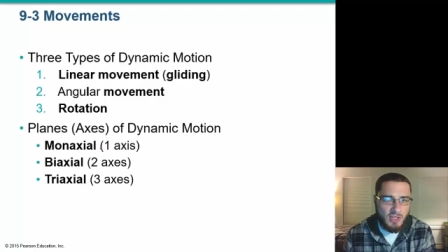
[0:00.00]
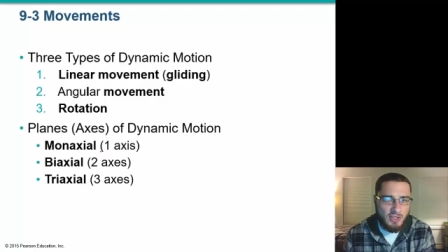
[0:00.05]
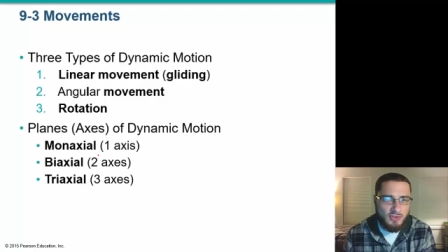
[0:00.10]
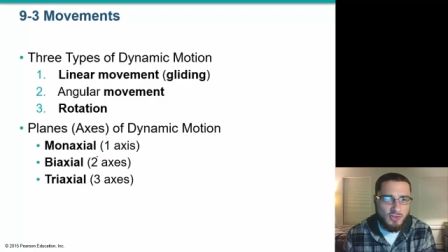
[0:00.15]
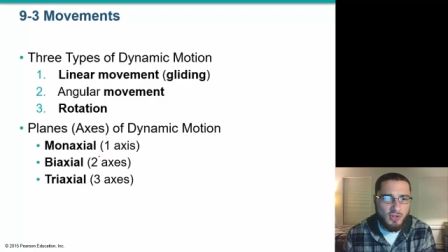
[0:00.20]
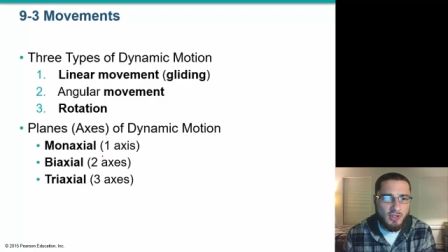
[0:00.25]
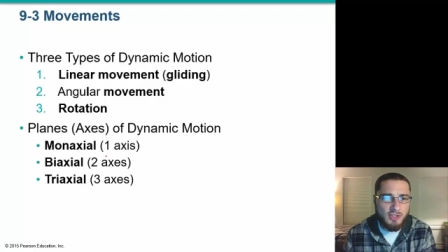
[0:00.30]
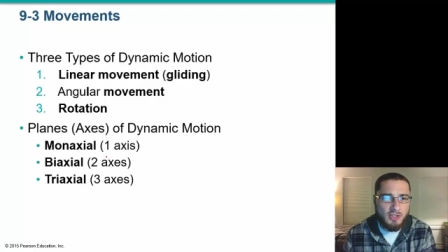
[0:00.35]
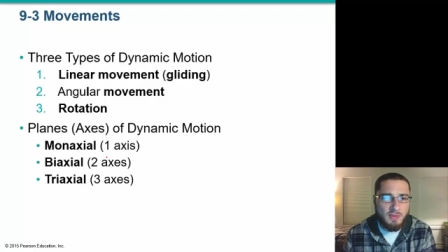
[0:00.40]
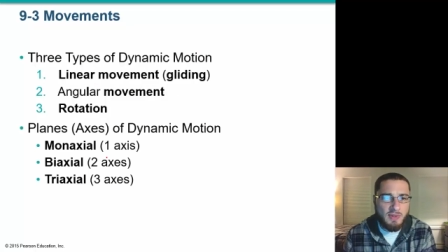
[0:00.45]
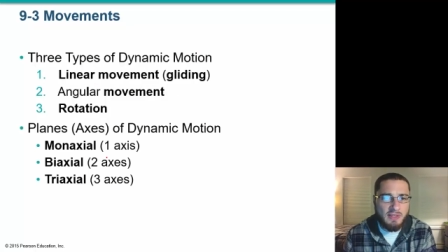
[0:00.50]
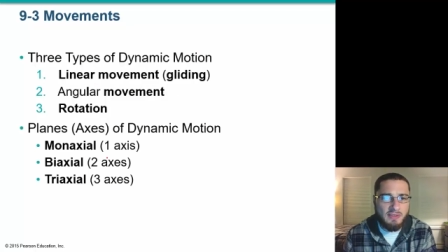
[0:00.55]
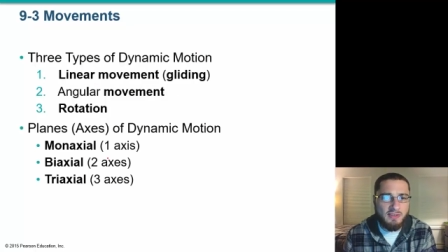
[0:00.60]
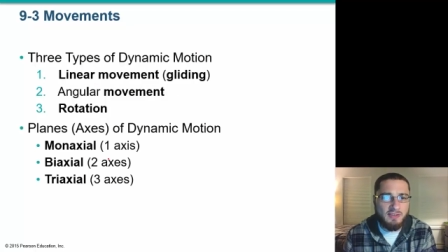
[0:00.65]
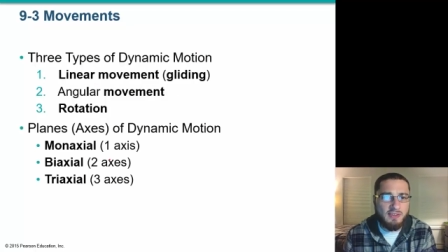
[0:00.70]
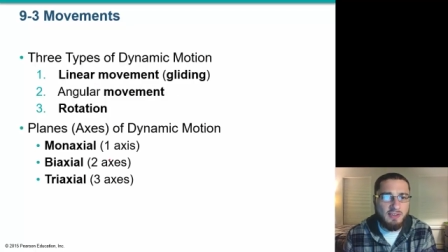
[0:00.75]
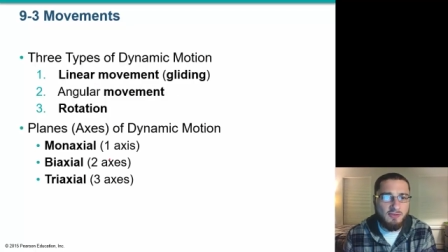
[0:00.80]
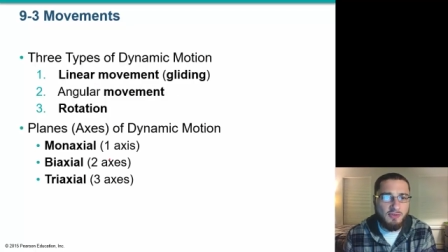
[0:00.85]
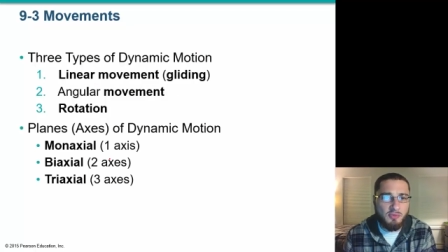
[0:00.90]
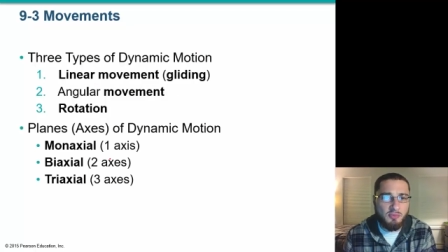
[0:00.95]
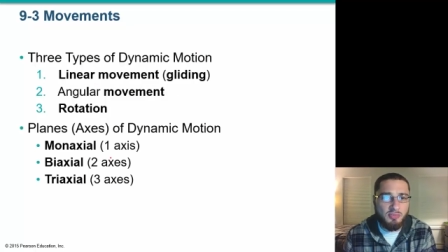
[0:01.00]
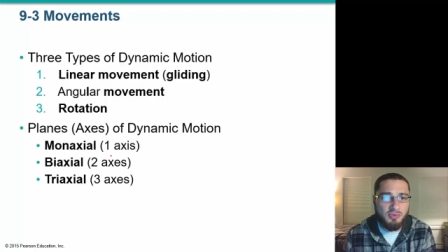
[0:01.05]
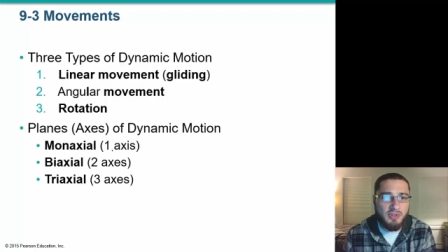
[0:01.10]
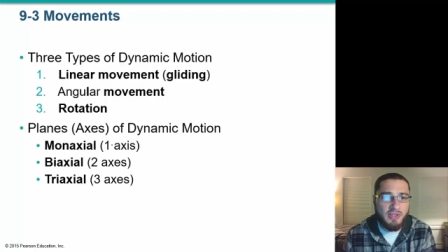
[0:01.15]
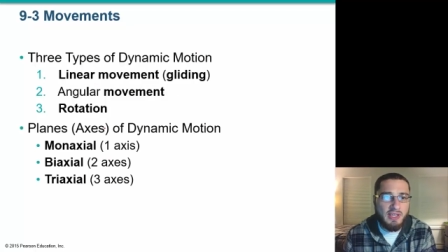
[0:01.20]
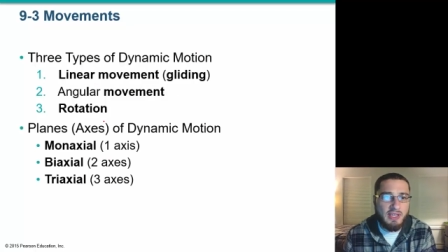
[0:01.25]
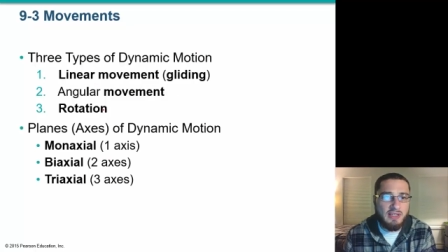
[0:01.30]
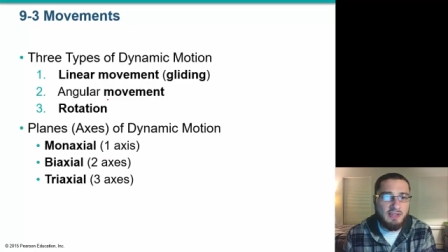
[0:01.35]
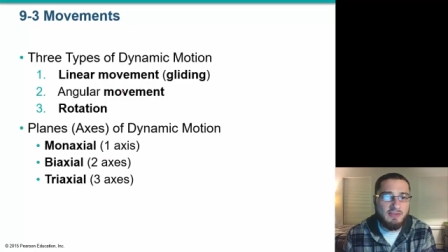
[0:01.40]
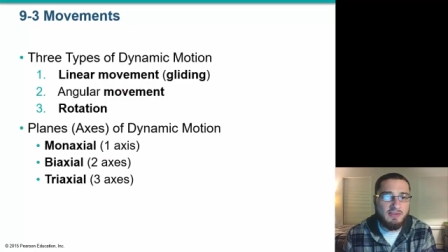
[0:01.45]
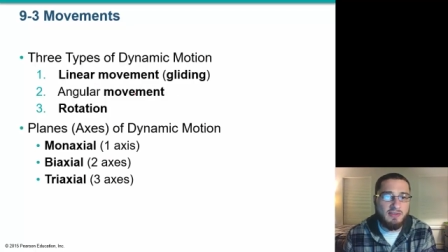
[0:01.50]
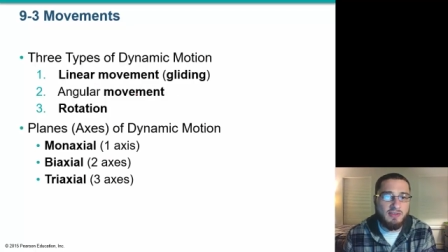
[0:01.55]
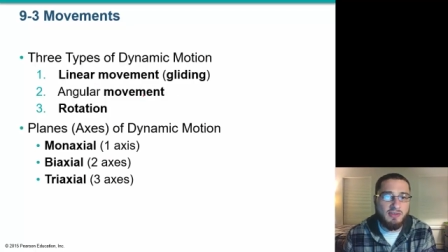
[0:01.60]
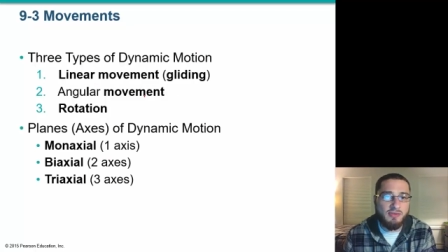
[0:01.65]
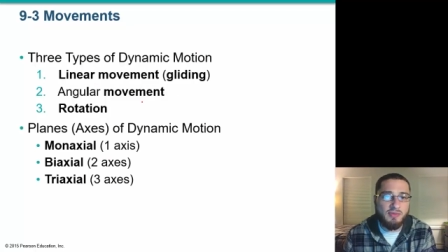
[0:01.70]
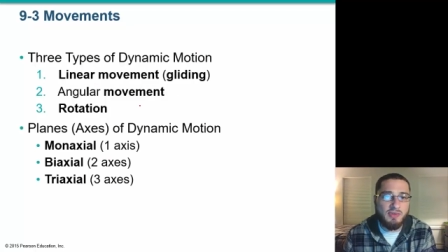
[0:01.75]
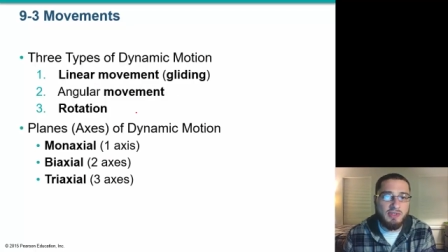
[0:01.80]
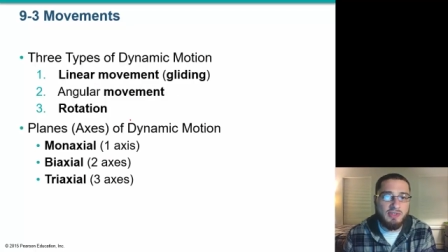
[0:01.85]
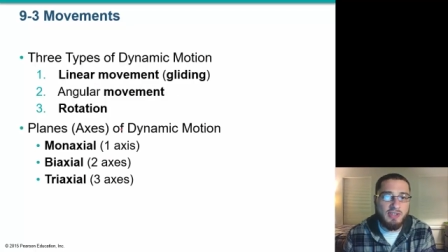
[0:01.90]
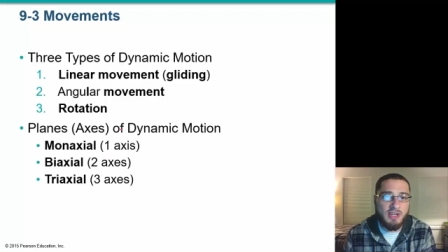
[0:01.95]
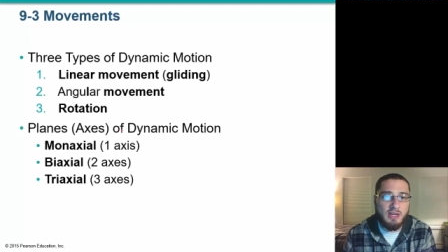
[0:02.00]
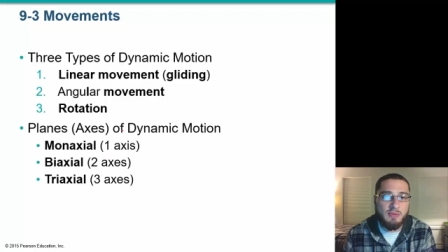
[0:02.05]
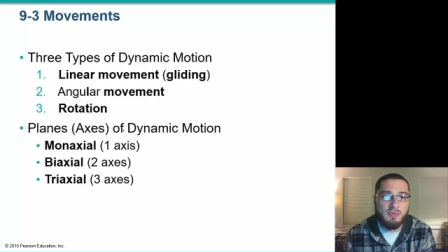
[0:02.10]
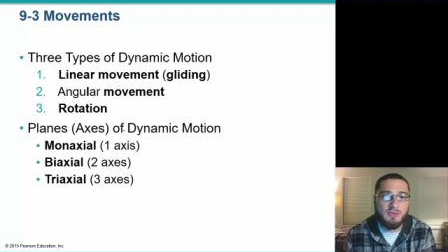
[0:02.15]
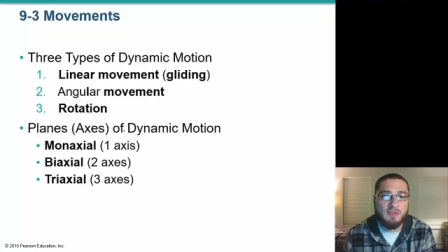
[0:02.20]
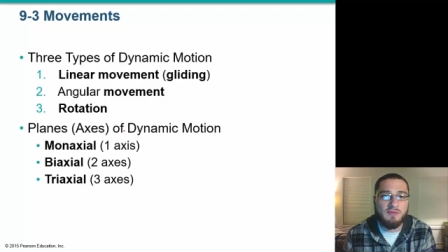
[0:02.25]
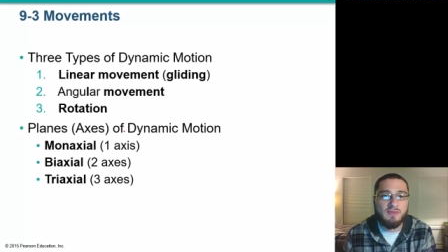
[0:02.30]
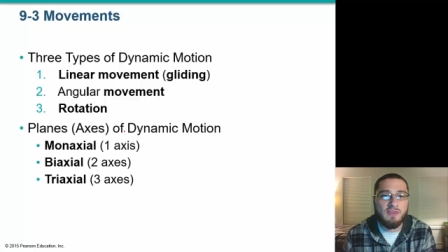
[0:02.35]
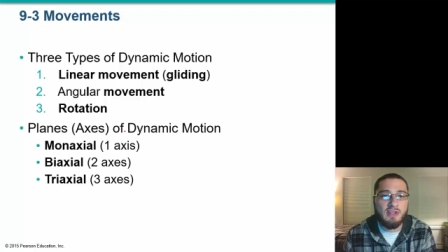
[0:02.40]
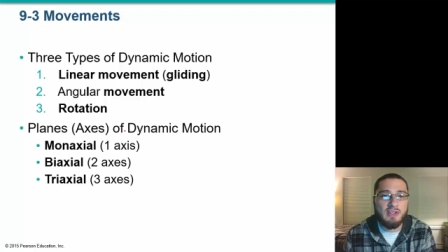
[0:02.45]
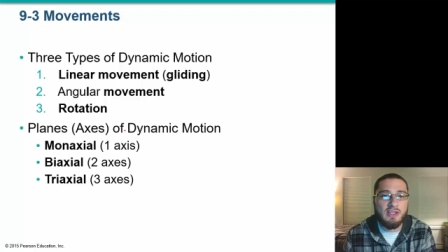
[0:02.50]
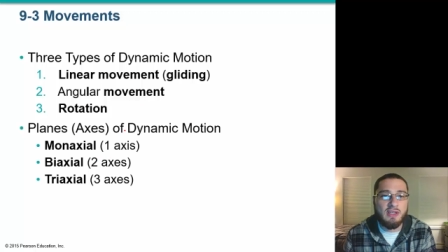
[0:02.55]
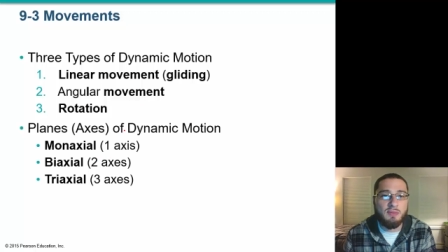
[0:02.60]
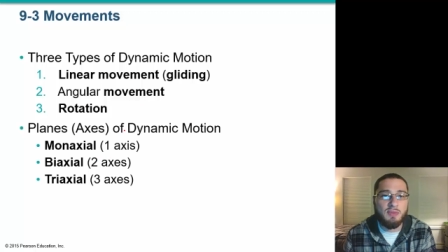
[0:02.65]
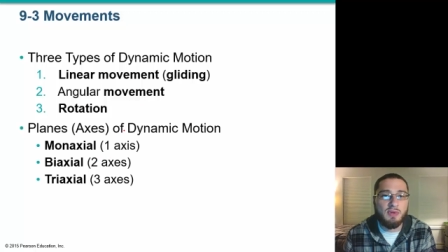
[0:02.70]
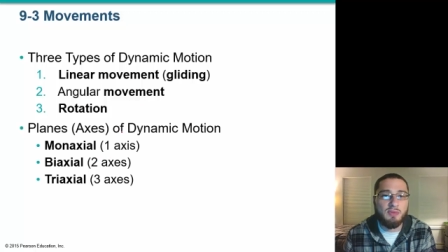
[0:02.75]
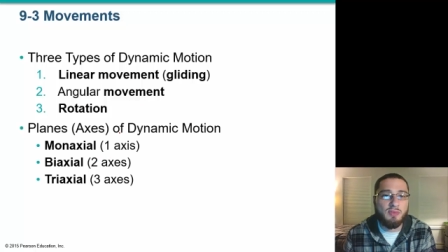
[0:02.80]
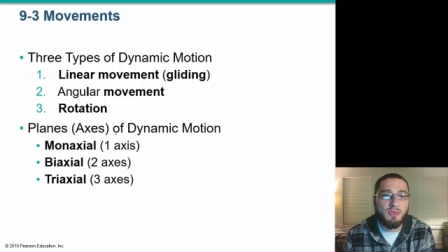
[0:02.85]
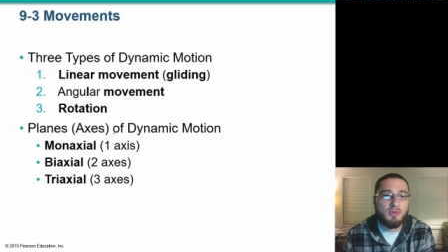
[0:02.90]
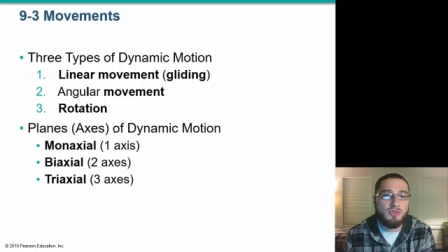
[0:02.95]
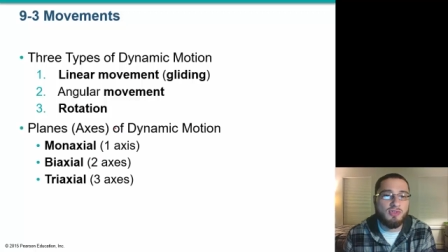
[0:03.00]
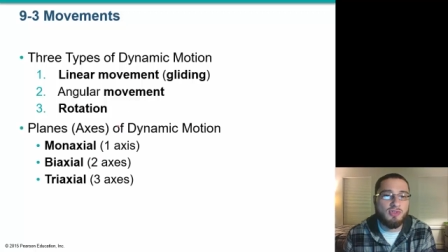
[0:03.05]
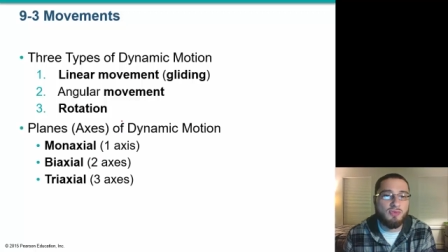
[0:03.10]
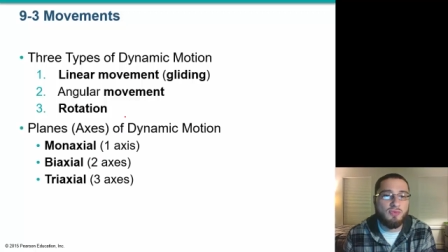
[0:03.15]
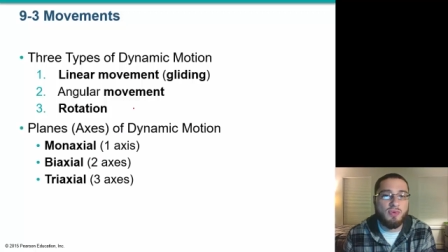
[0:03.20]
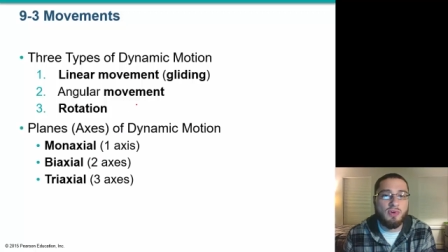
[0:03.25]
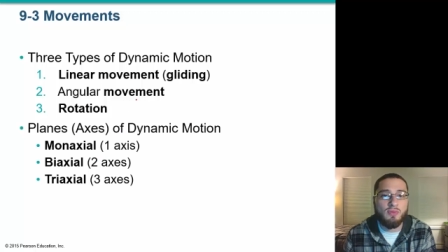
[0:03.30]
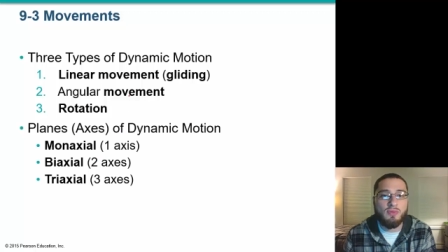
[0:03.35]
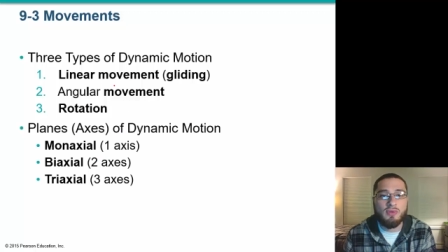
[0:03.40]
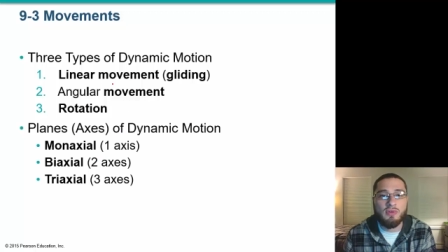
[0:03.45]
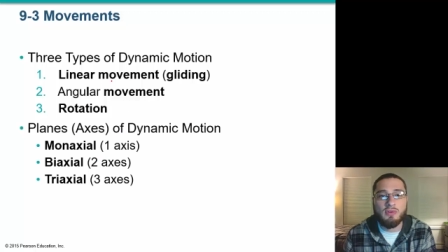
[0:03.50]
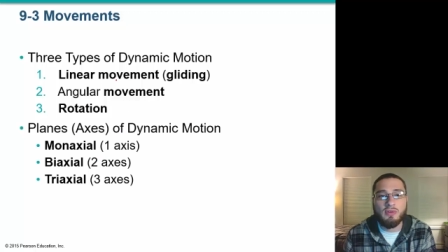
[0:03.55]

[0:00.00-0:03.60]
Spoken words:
Talked about the different planes, the three types of dynamic motion, where